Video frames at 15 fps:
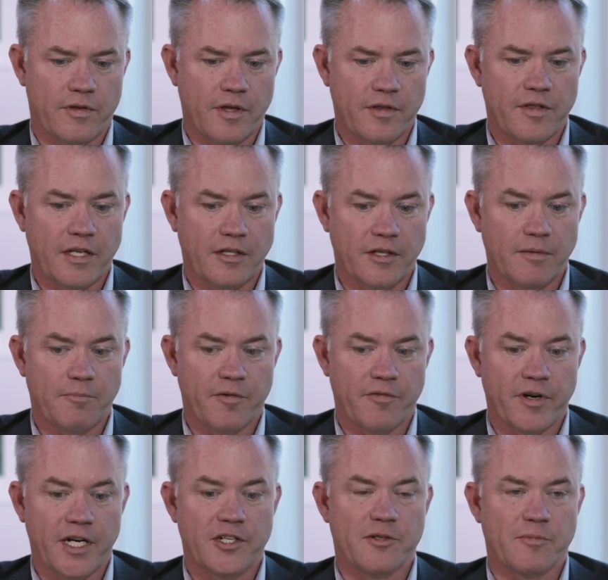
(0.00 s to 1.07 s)
thing that
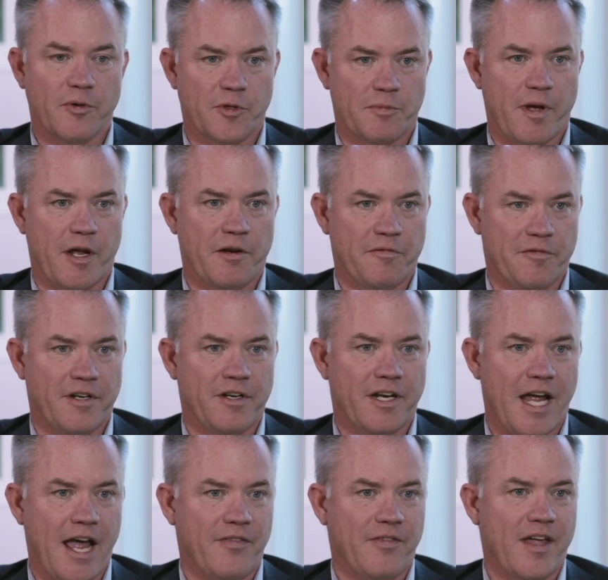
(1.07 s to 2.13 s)
provides the most benefit
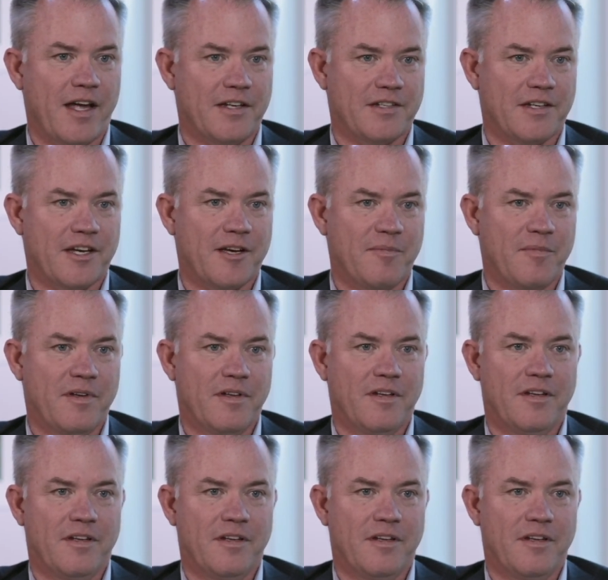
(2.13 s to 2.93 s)
at that time.